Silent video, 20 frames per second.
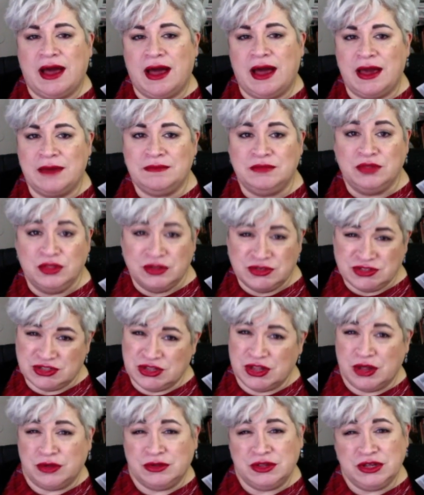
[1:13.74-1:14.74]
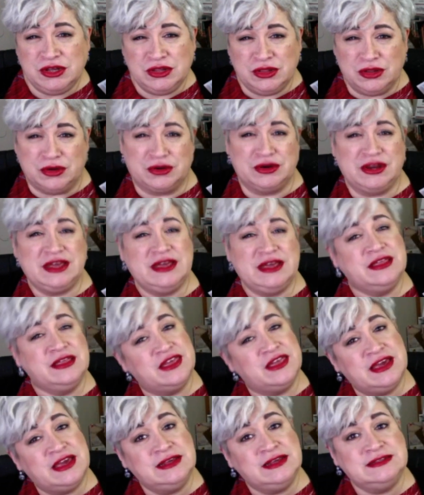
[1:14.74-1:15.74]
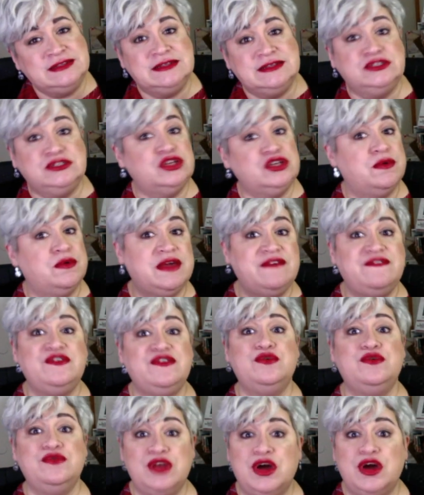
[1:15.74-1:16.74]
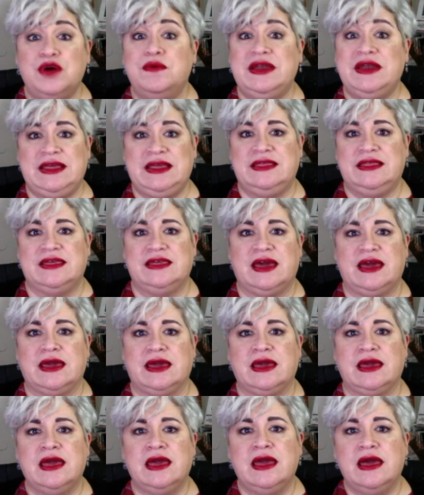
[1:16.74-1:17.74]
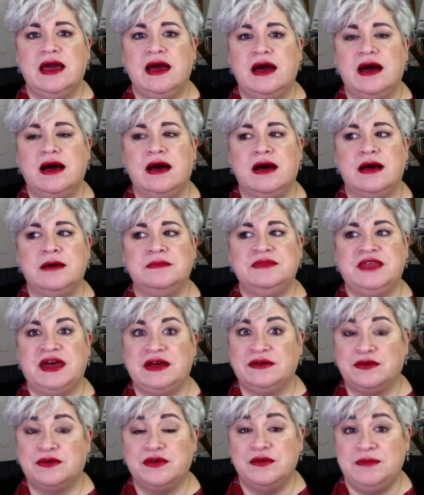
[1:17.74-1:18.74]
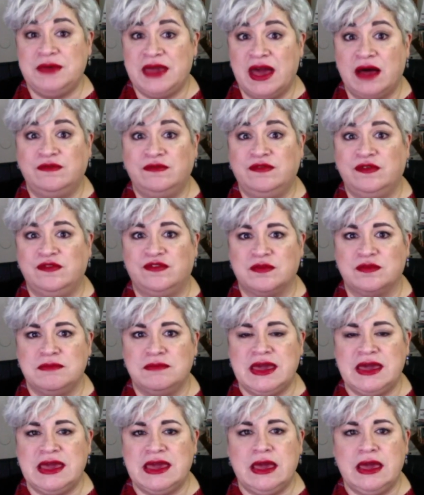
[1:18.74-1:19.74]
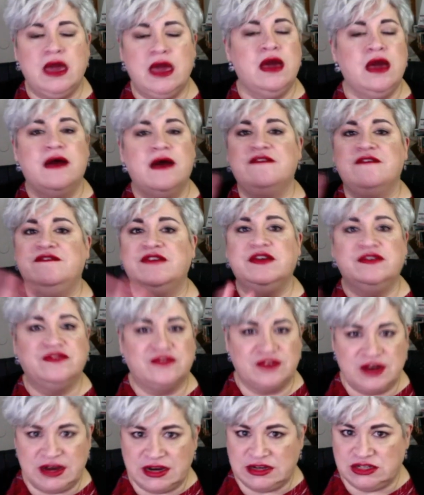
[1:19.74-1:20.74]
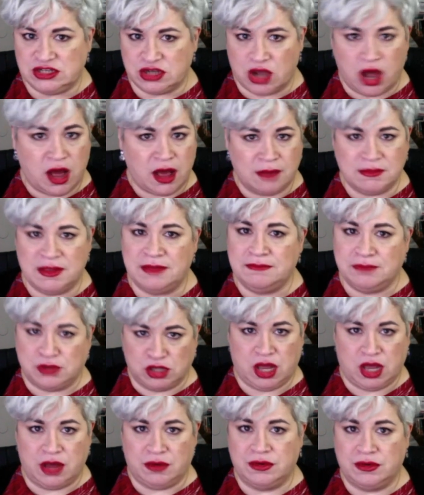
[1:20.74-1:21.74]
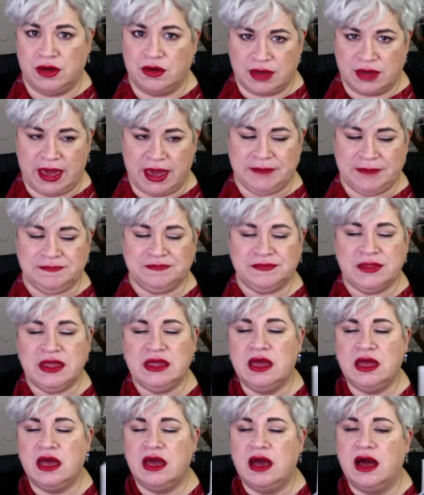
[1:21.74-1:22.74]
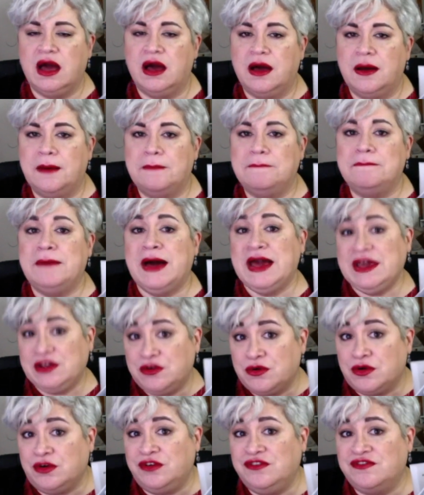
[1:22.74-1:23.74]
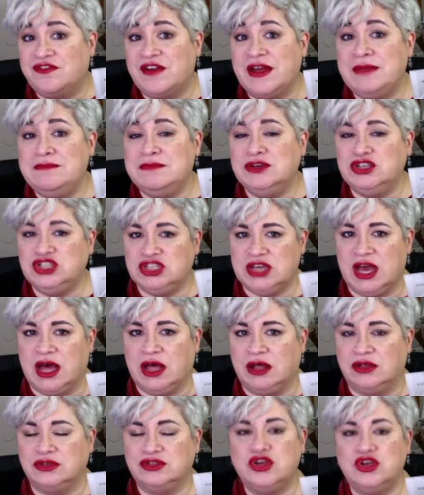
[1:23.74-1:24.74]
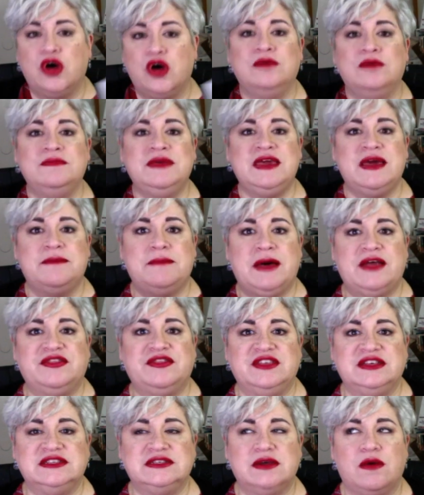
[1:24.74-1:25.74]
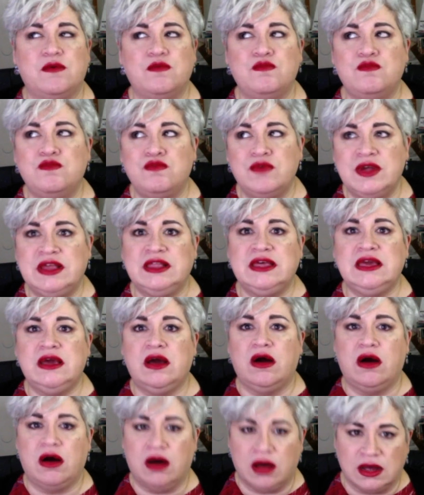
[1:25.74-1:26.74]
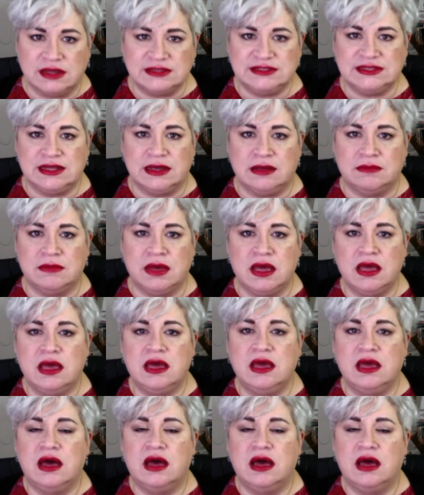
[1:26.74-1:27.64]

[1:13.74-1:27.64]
I'm slowly learning things. So if you know anything that could be helpful for me, feel free to comment below, okay? My girlfriend Michelle told me about this really awesome